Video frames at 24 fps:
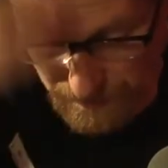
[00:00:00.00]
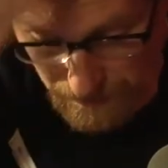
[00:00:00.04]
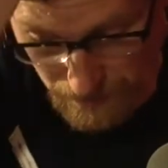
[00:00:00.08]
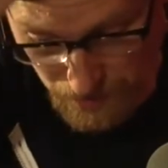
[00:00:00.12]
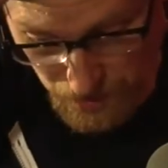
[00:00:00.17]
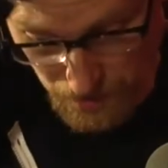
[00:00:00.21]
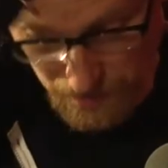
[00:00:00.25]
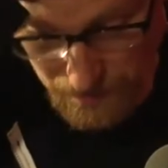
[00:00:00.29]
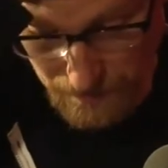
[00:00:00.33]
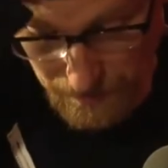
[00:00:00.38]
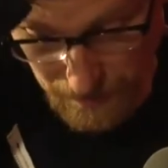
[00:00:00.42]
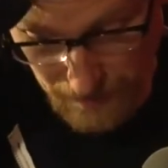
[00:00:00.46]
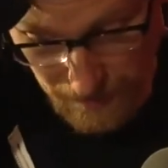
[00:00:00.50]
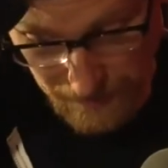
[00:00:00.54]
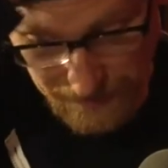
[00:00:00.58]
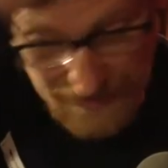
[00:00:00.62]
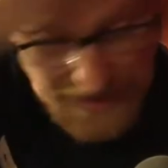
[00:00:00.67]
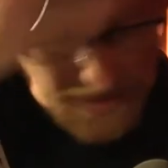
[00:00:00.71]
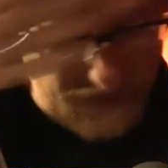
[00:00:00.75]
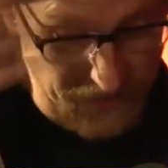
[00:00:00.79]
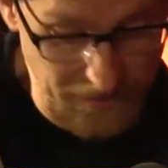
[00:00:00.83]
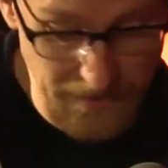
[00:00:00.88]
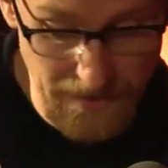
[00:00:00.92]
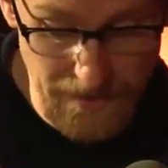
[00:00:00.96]
Just
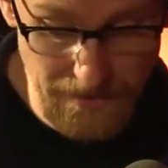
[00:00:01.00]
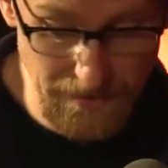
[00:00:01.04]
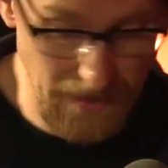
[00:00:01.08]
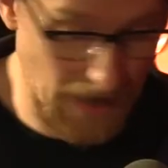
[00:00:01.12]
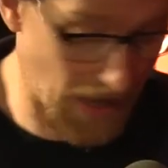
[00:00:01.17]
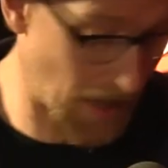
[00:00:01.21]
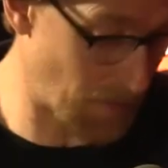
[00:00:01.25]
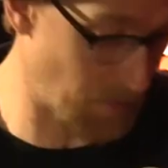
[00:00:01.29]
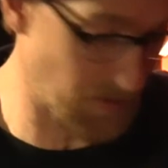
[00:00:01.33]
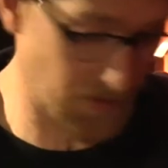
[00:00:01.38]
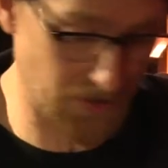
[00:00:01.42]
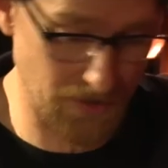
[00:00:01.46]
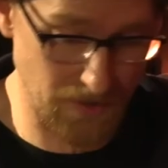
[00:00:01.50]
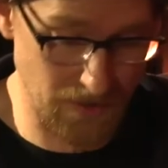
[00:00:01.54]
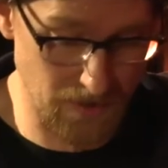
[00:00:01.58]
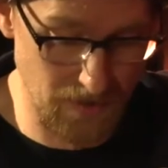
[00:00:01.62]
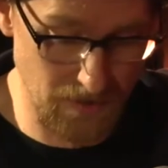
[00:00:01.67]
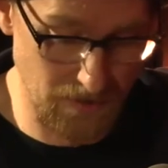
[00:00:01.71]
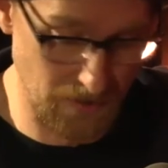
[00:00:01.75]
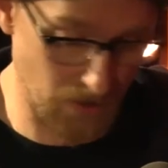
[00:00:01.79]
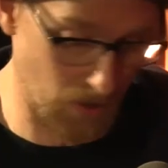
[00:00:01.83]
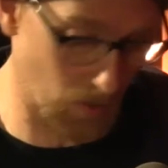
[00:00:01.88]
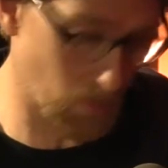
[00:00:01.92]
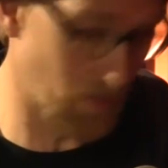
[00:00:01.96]
last night, I was
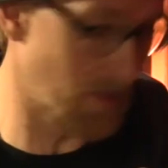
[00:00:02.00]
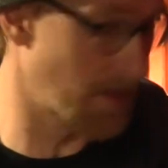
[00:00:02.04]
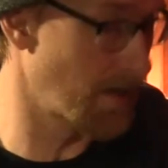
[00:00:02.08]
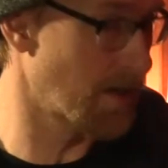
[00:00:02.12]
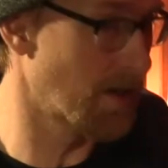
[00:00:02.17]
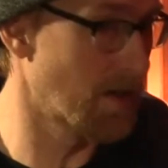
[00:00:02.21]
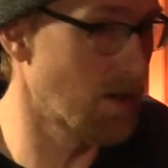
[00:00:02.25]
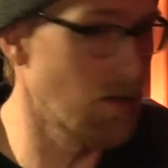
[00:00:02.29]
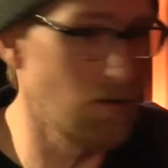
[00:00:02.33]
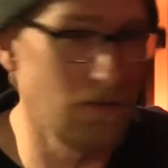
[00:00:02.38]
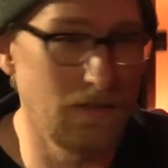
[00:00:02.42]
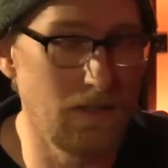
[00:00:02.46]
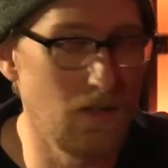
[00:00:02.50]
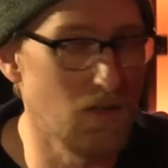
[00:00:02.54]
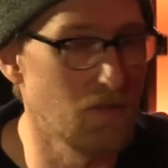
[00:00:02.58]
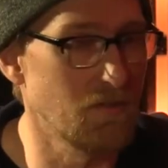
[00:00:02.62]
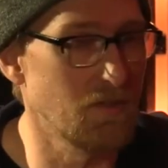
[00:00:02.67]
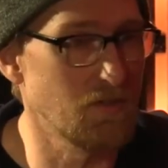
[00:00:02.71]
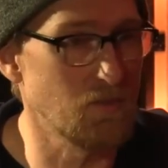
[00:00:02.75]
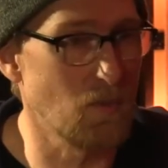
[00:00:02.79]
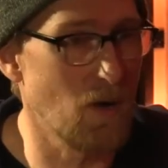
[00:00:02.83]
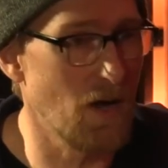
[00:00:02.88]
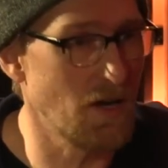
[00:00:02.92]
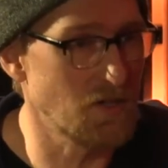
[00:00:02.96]
here, you were here, neither of
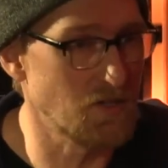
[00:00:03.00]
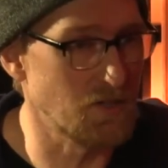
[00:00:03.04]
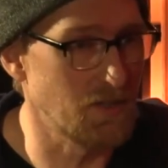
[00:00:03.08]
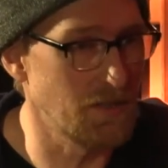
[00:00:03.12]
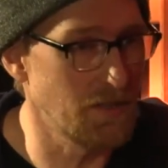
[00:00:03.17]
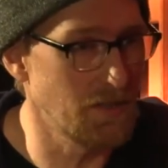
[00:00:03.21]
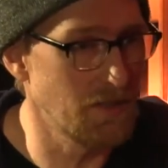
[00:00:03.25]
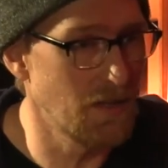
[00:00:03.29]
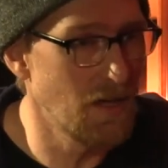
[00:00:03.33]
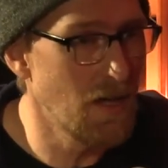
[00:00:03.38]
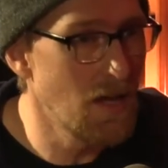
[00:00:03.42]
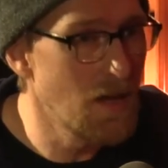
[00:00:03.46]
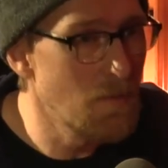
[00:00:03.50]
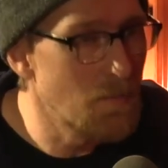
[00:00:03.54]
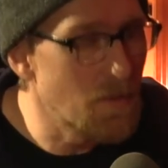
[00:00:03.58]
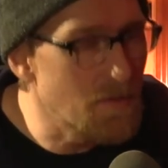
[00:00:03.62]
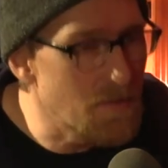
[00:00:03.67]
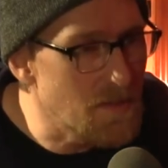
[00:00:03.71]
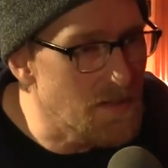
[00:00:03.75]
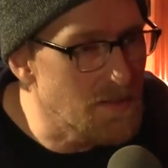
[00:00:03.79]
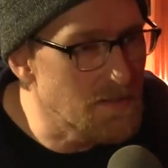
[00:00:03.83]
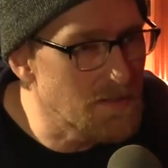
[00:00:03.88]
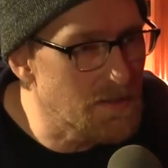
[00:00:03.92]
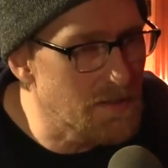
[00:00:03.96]
us watched it, but
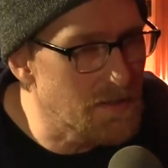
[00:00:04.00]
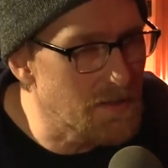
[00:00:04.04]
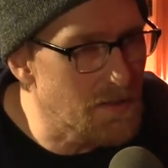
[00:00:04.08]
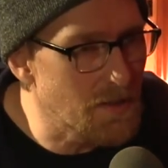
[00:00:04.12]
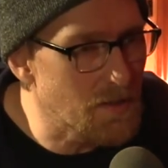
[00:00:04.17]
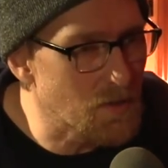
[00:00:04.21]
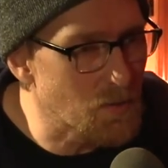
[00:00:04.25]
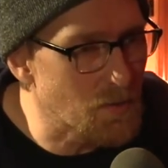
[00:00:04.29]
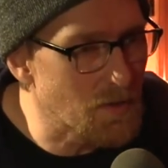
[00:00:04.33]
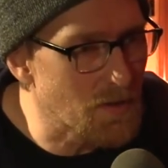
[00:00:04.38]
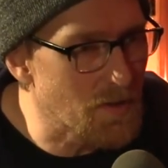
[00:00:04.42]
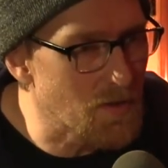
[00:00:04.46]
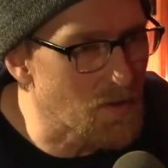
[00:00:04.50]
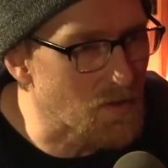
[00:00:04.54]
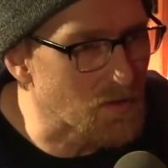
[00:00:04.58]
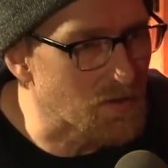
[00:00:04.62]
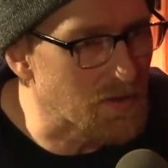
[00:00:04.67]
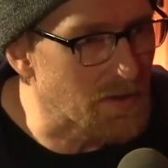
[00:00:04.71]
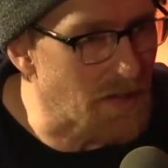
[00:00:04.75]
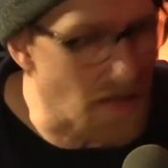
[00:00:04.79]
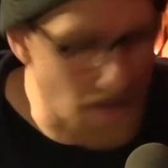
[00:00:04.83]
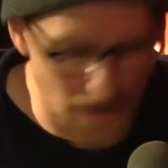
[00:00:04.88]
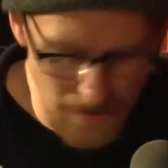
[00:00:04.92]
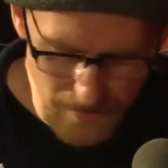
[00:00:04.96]
they did another one of those
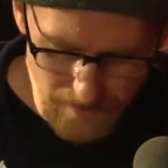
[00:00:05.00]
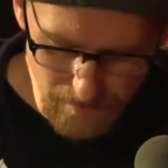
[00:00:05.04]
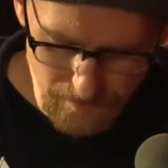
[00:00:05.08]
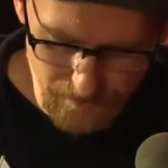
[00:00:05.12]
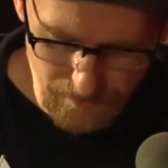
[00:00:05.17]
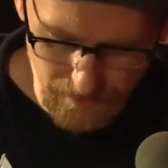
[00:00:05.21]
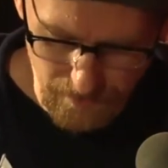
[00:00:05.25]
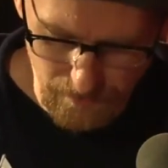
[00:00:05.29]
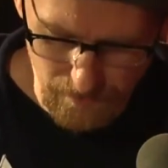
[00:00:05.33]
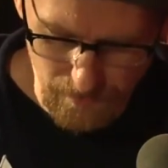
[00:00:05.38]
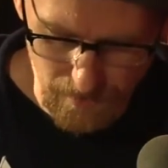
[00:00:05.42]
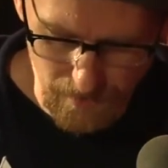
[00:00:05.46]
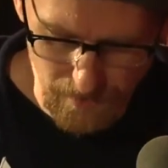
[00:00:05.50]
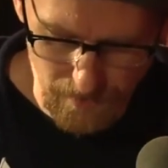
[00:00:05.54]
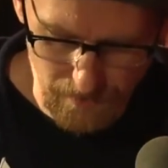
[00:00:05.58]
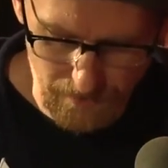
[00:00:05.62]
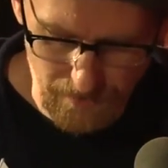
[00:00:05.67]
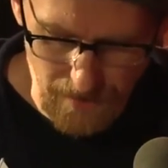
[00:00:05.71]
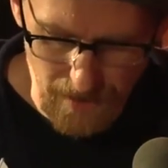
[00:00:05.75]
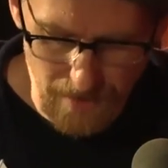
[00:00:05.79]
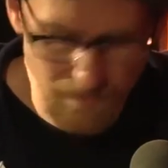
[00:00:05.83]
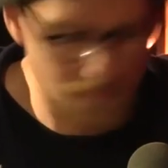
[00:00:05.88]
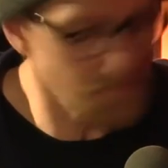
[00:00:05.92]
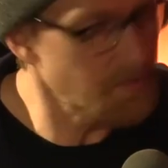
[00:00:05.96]
live in
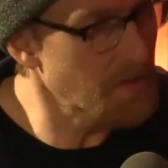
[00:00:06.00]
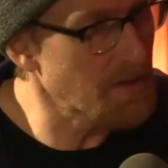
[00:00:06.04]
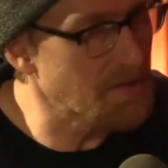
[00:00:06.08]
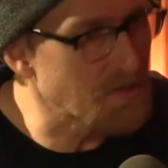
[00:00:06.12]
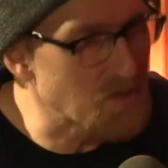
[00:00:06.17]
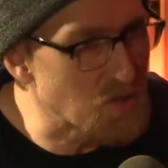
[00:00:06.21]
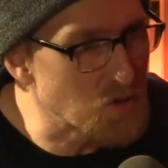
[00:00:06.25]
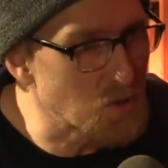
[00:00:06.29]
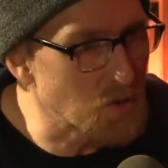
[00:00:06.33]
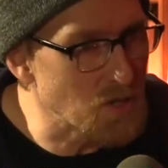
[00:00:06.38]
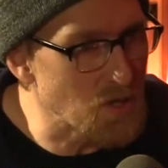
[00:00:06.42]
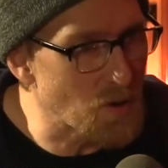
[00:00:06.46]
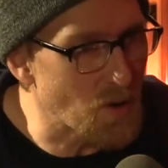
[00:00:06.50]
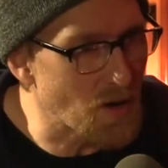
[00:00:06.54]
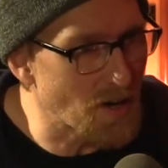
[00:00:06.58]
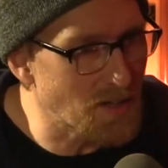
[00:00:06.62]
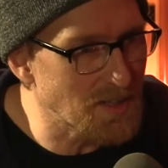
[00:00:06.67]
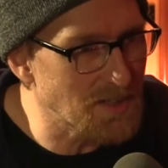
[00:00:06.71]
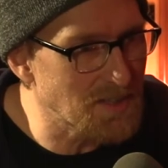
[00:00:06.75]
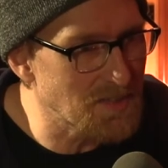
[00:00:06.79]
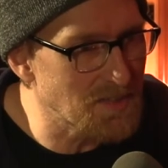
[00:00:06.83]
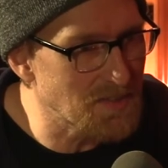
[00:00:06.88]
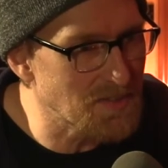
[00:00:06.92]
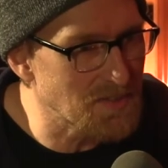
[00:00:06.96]
front of a studio
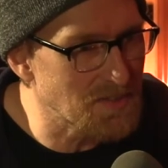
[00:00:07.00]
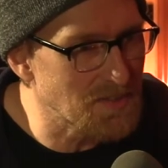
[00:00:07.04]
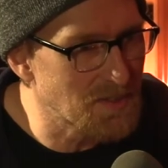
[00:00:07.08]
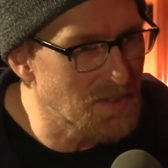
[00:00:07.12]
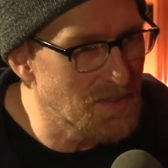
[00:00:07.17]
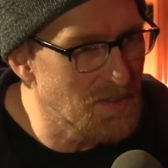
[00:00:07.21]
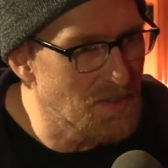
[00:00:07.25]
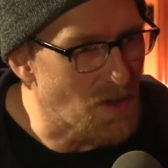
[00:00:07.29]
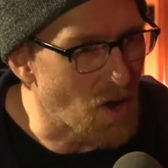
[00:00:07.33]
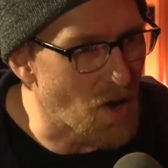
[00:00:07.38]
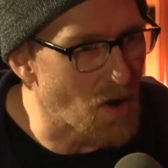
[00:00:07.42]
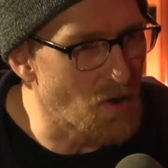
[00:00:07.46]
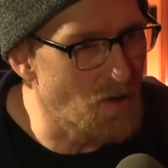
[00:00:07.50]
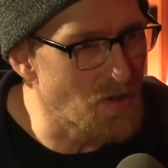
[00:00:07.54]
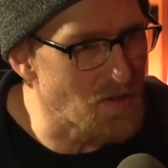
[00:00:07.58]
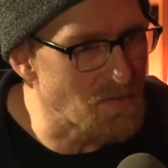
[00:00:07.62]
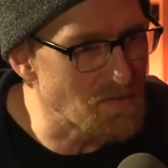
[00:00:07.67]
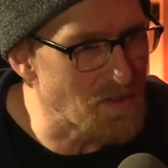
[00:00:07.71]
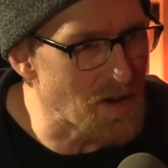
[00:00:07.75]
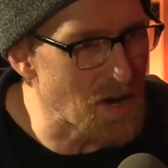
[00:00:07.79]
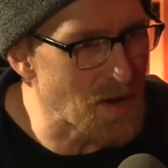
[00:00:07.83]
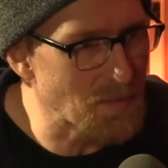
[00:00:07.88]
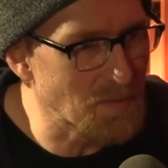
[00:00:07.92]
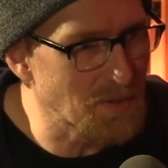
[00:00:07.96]
audience, All in the
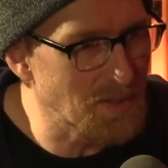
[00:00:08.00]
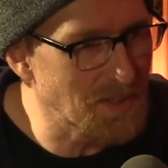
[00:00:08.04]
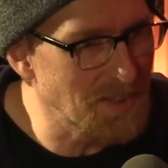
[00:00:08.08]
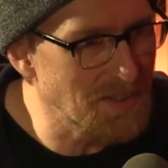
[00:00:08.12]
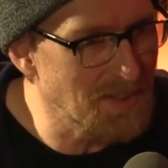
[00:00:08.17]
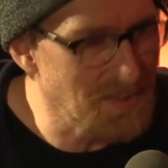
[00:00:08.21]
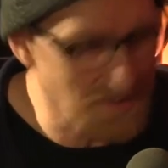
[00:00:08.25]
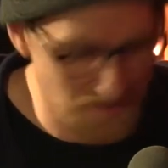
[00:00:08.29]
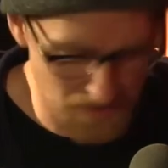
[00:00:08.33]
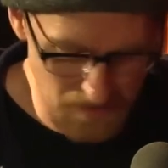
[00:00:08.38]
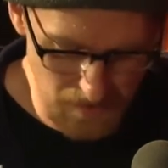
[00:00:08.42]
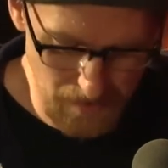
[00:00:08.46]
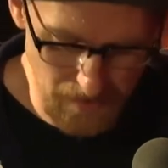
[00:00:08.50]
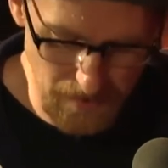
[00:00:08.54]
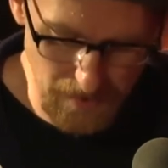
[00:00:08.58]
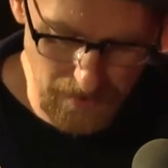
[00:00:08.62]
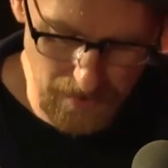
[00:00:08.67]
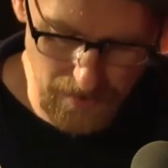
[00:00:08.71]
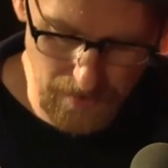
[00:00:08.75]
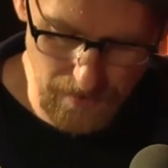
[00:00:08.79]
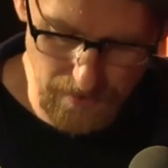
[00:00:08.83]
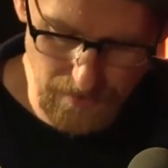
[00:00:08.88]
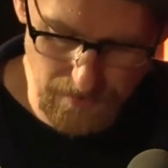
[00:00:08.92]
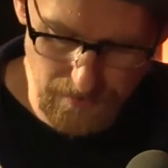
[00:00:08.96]
Family
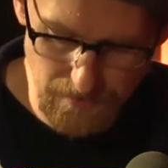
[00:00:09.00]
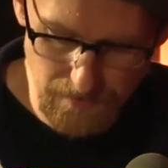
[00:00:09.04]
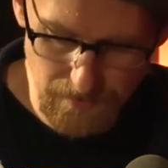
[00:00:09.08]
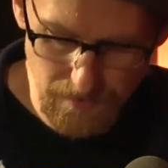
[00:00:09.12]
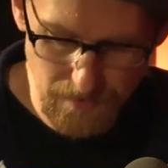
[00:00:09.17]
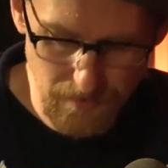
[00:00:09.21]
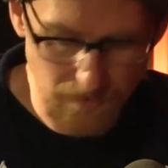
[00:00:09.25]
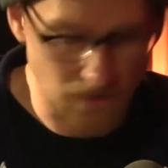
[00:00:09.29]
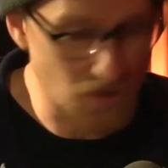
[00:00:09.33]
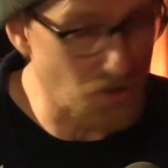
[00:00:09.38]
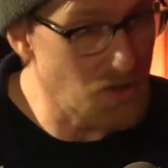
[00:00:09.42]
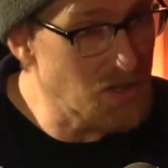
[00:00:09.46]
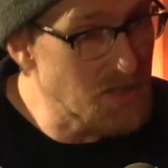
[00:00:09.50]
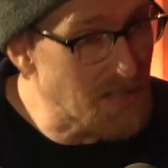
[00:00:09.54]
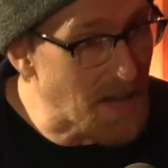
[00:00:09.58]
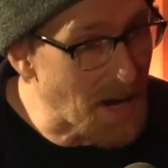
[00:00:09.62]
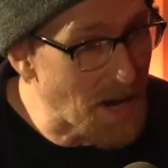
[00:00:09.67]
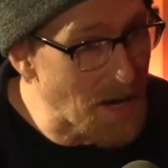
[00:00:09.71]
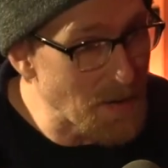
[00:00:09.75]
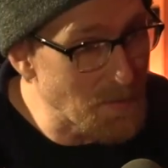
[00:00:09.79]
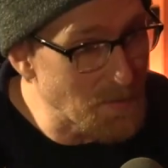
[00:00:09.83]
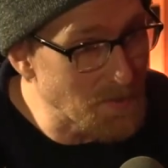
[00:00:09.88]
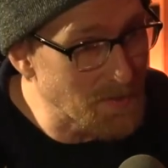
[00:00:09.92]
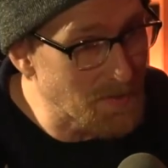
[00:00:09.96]
and Good
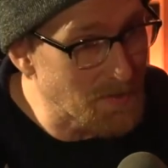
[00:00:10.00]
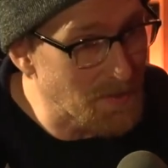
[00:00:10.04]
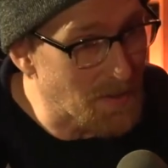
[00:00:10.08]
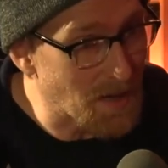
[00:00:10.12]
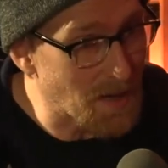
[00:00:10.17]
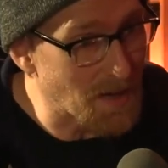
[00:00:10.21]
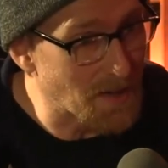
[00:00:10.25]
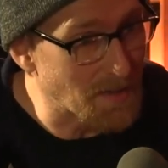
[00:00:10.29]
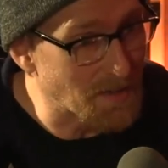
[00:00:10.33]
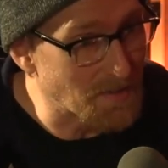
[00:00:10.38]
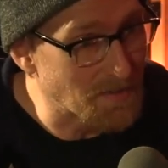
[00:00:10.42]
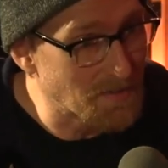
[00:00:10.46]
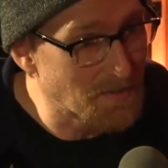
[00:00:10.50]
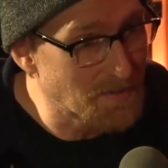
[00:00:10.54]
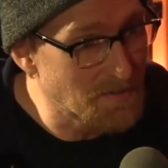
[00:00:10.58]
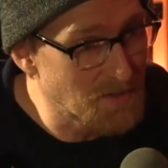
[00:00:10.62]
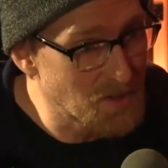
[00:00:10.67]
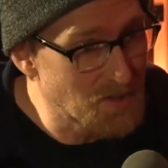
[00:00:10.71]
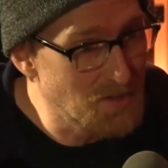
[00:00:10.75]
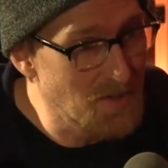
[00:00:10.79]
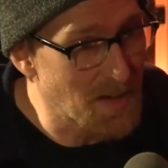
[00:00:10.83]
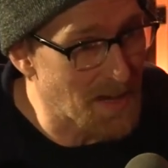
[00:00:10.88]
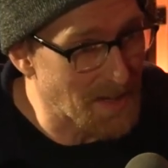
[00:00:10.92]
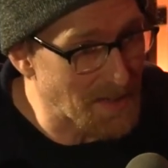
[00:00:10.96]
Times on
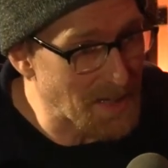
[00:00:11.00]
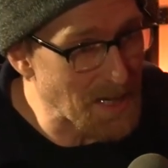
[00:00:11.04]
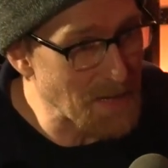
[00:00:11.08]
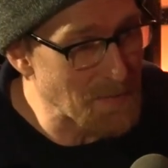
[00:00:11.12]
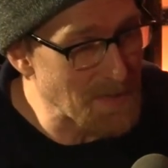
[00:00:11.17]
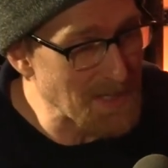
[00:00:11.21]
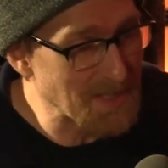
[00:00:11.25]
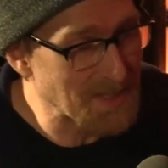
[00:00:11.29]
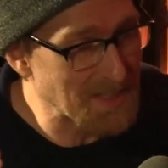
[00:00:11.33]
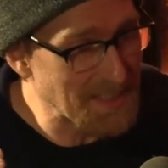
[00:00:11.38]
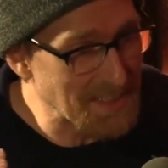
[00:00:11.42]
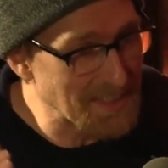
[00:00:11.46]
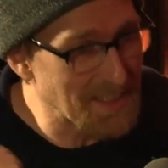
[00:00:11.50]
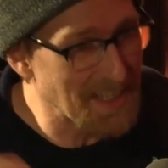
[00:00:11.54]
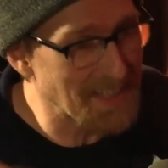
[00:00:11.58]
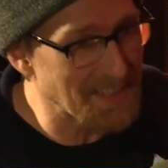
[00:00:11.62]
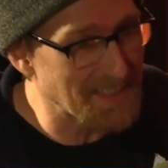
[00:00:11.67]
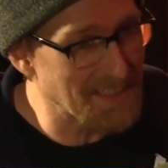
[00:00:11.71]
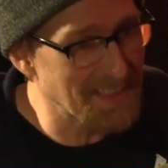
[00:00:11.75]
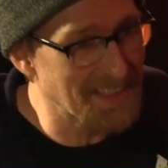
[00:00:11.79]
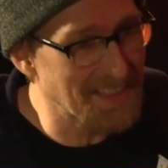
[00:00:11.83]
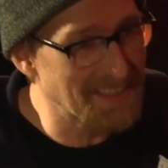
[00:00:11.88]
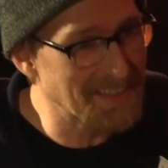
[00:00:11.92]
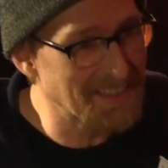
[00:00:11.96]
ABC last night.